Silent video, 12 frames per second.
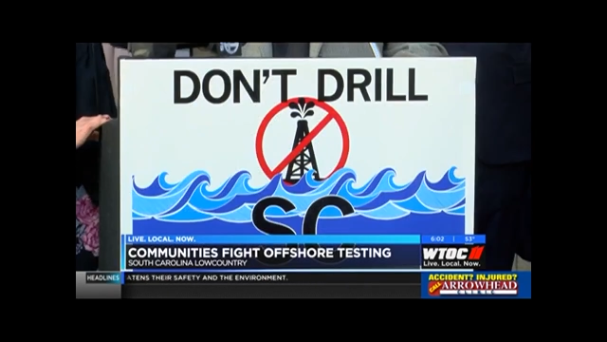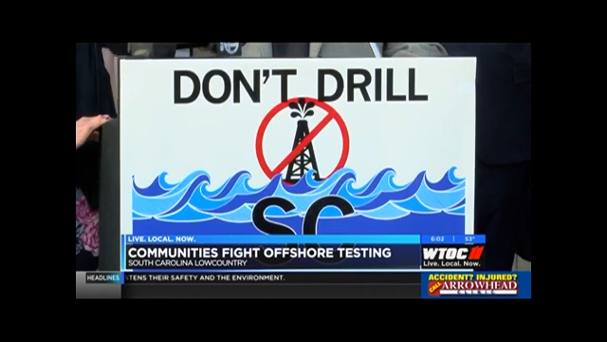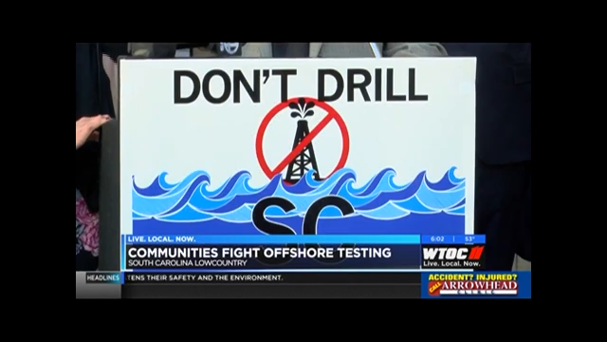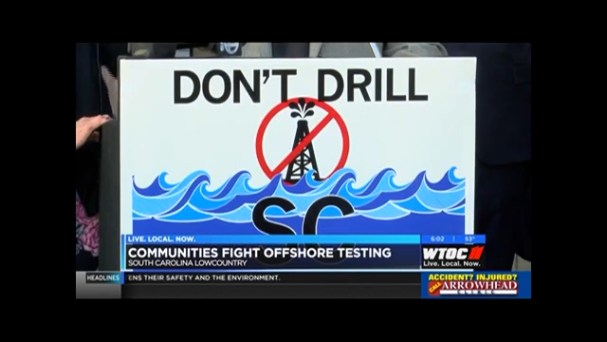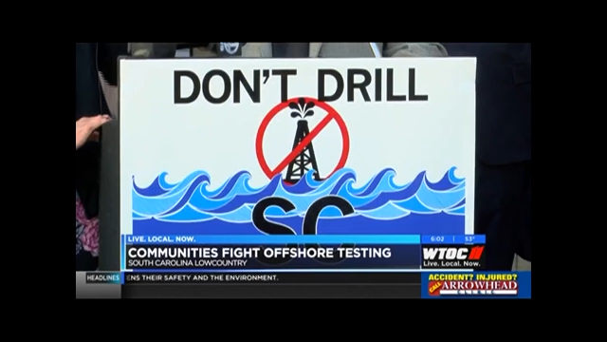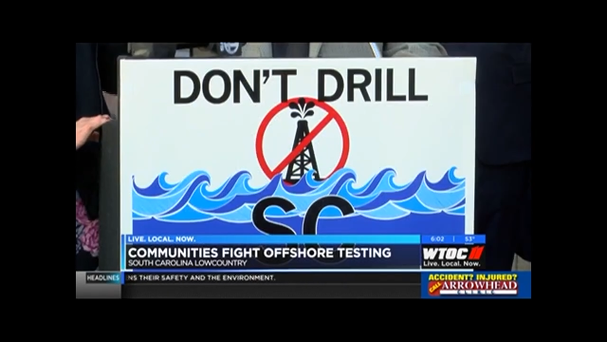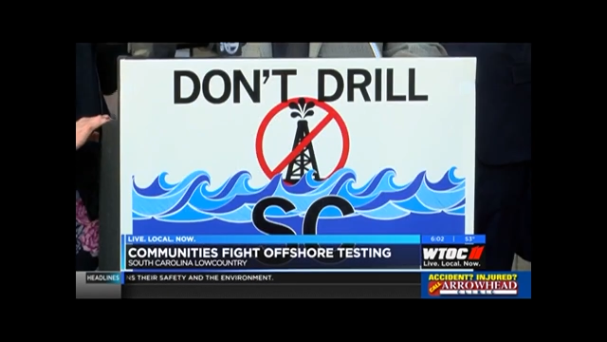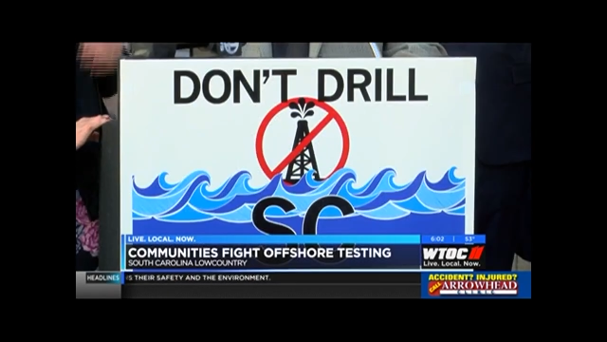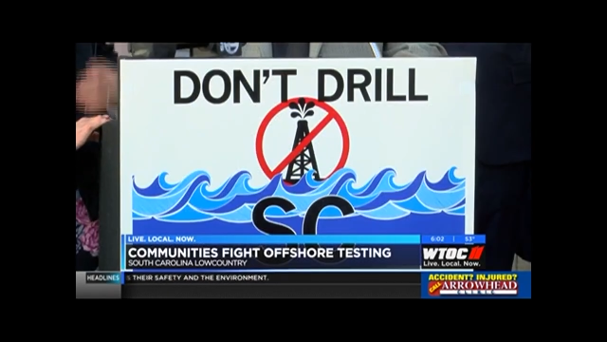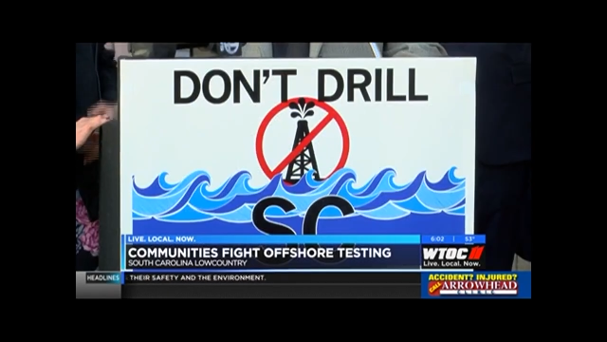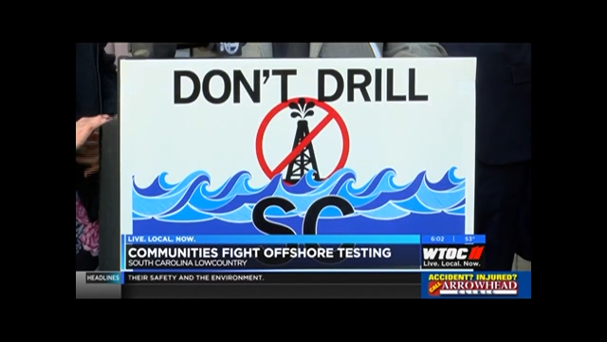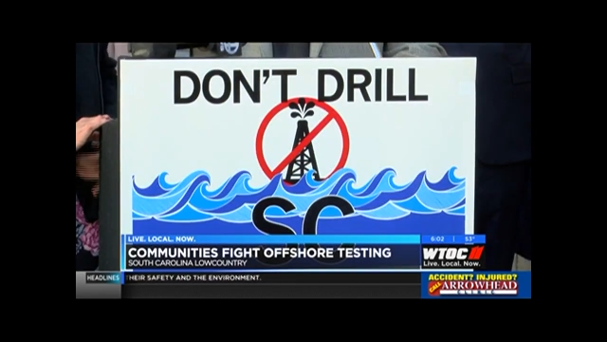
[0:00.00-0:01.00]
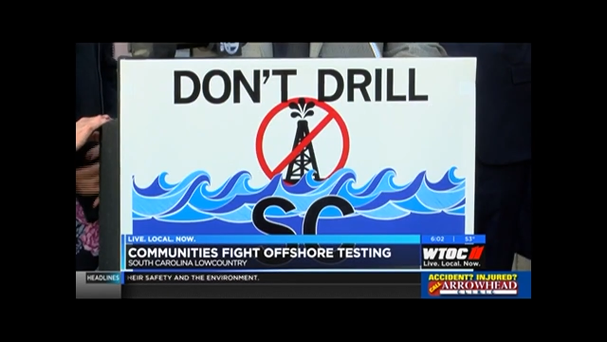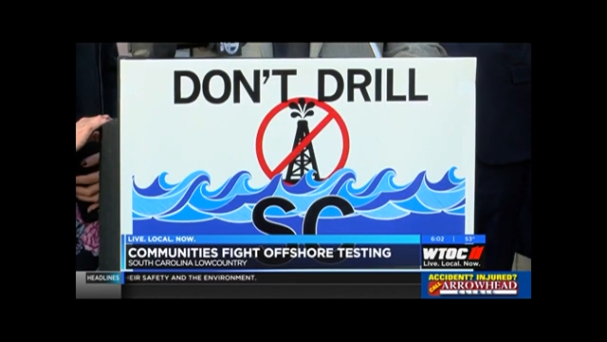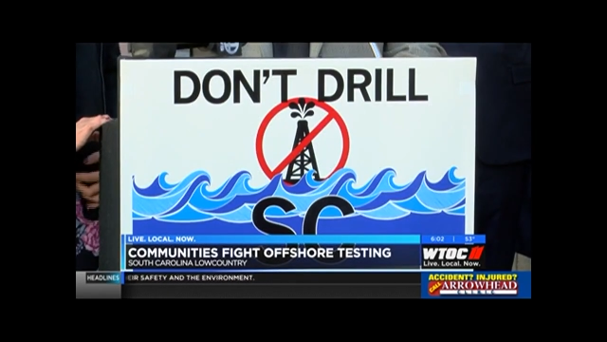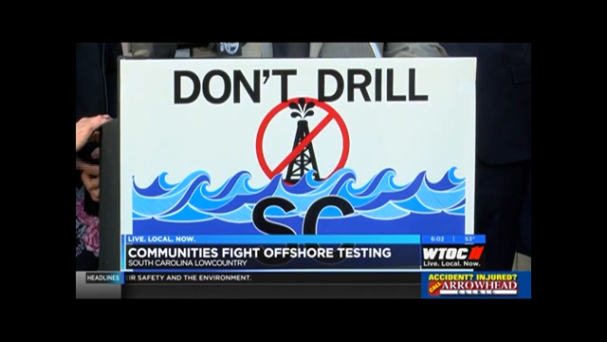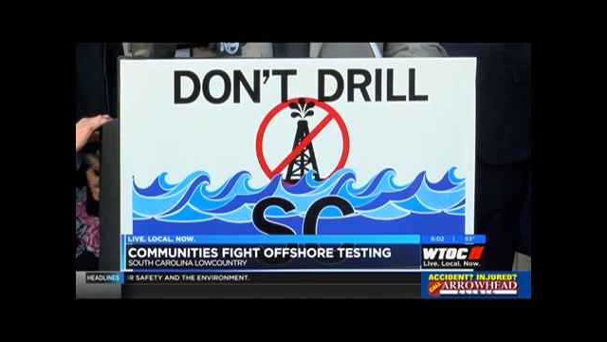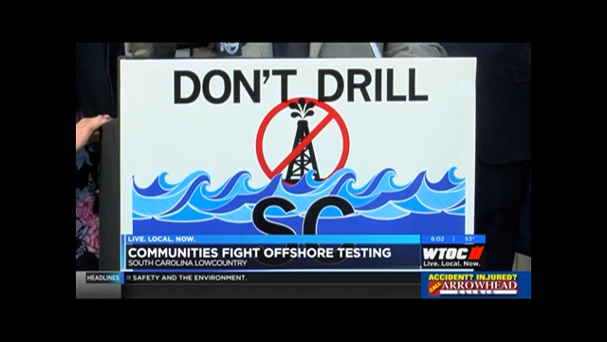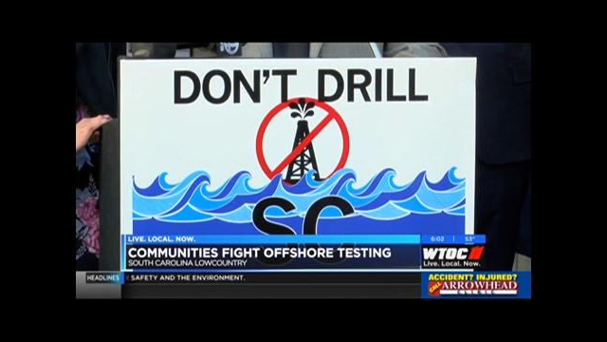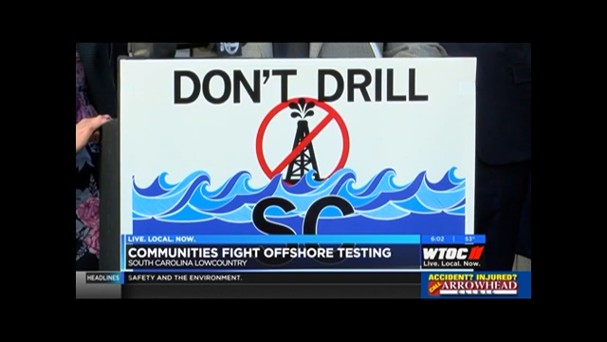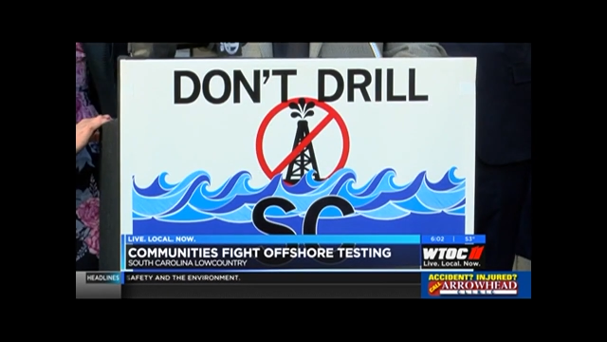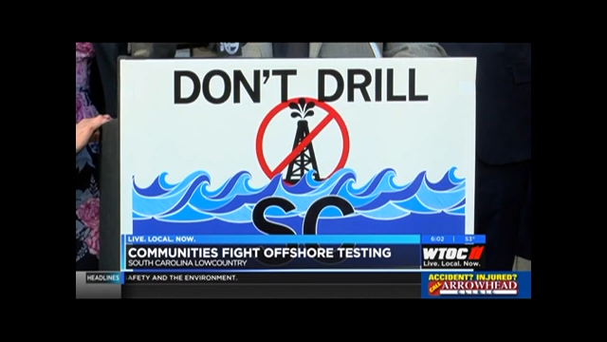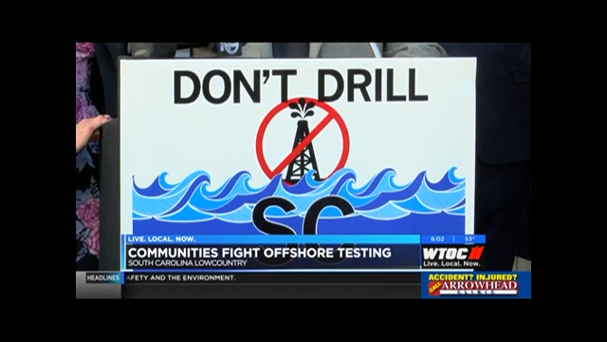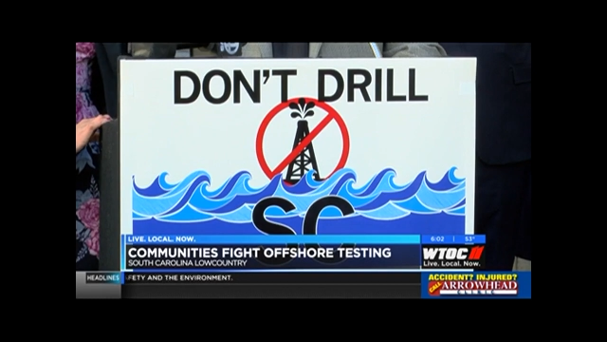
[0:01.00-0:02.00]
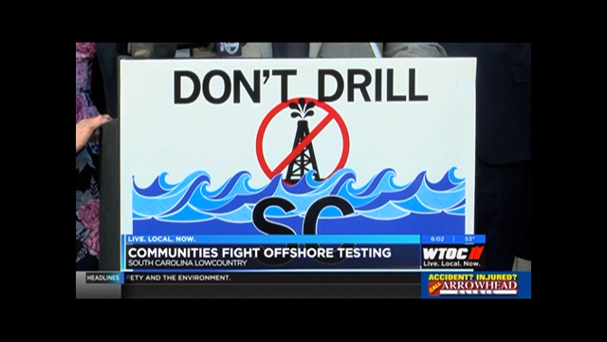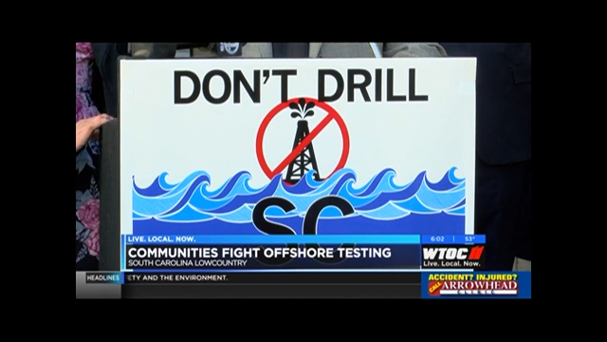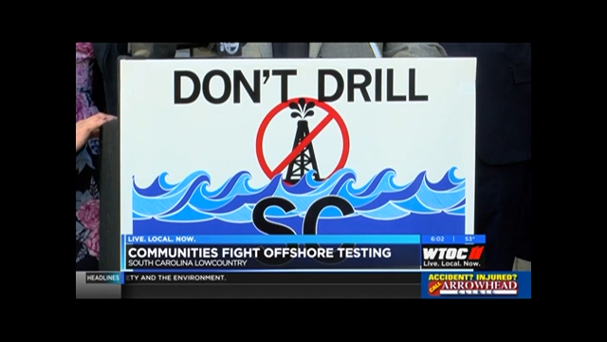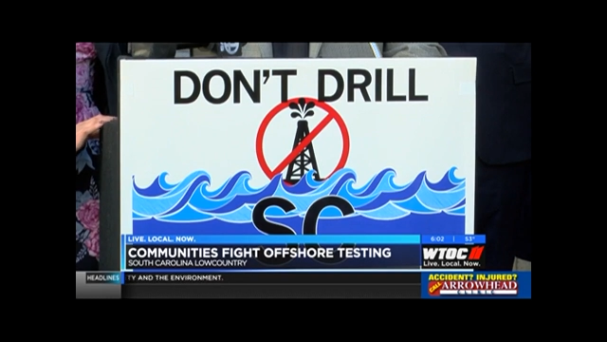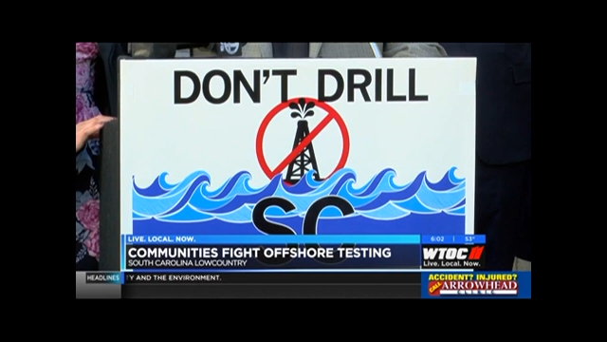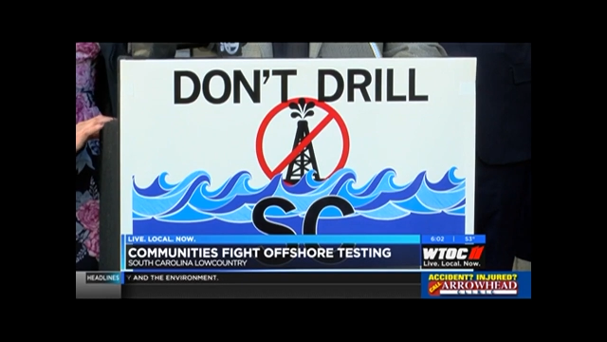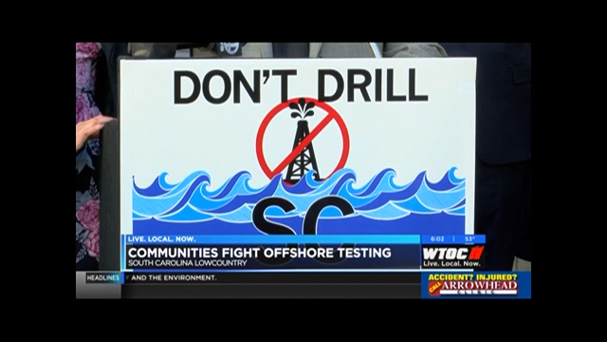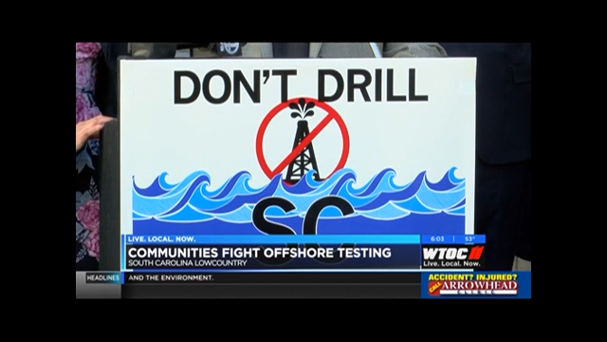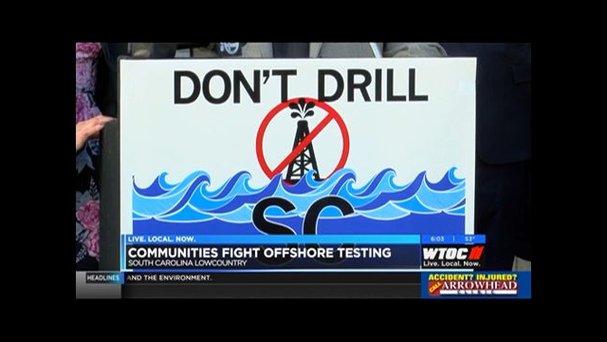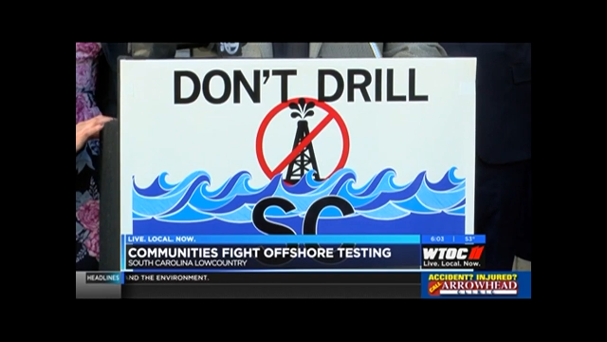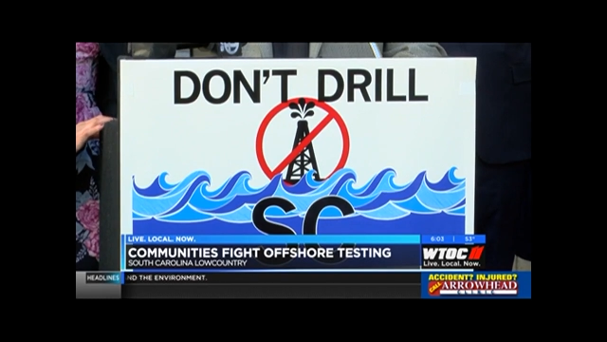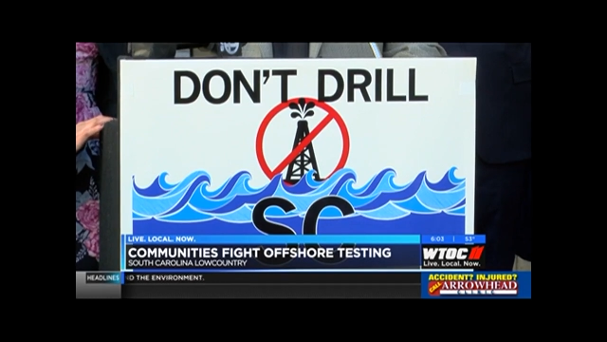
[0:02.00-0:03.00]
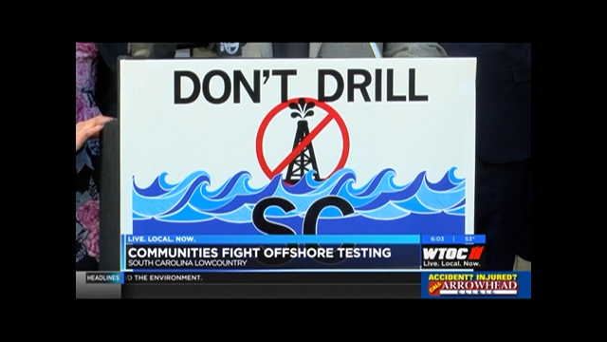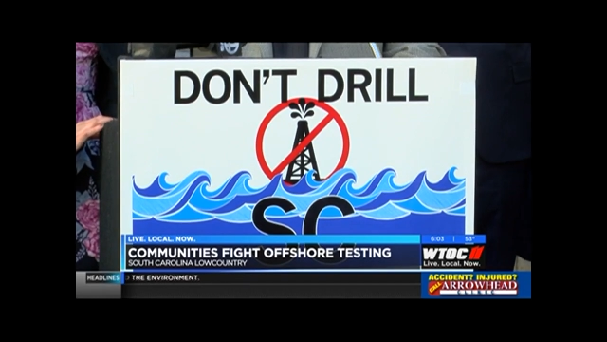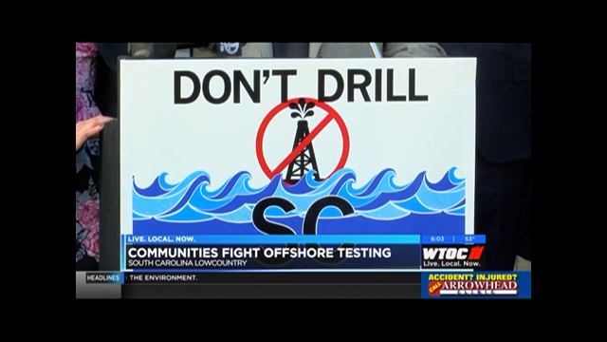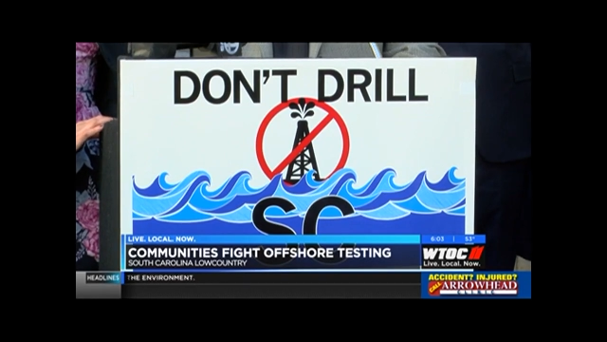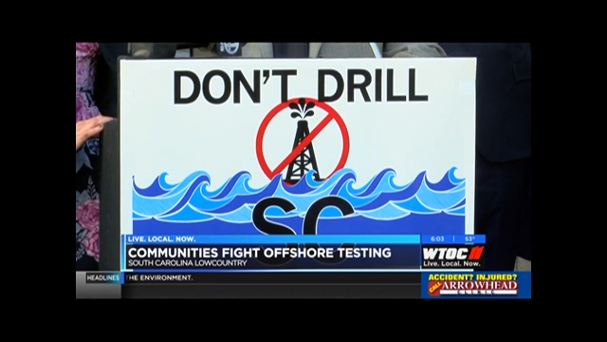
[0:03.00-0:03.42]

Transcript: Nobody's mouth can be seen.